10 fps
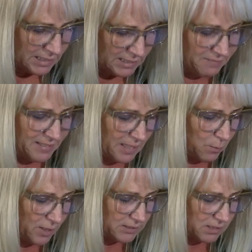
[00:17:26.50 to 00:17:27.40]
And then I
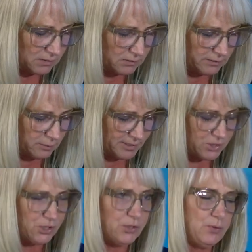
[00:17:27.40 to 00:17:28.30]
want to talk a little bit
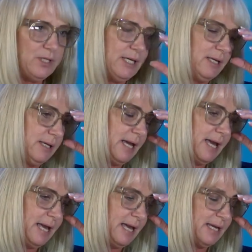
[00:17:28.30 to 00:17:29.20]
to the
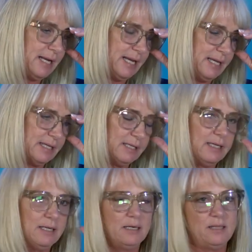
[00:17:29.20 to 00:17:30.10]
AANA,
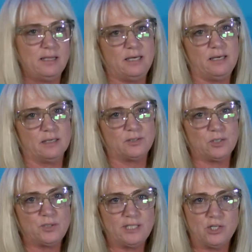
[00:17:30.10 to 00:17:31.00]
the
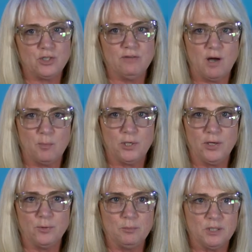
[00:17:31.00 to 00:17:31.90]
Association of
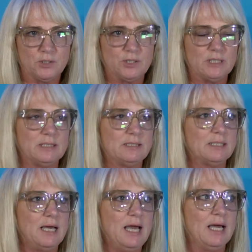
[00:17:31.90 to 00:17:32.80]
Operating Room
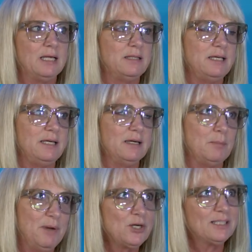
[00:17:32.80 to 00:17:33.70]
Nurses, and the
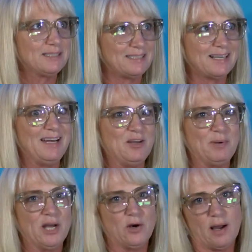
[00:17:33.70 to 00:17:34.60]
American Society of
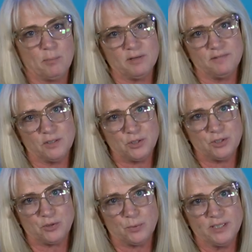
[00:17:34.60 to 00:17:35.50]
Perioperative
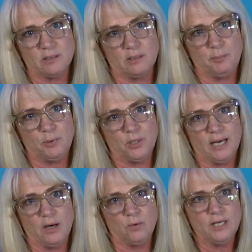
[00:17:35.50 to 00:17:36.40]
Nurses recently put
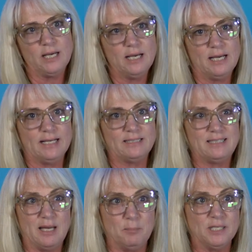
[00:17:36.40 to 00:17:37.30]
out a
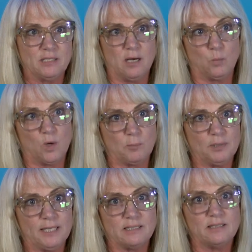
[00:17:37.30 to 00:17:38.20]
statement on
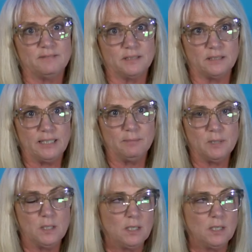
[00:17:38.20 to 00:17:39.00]
workplace civility.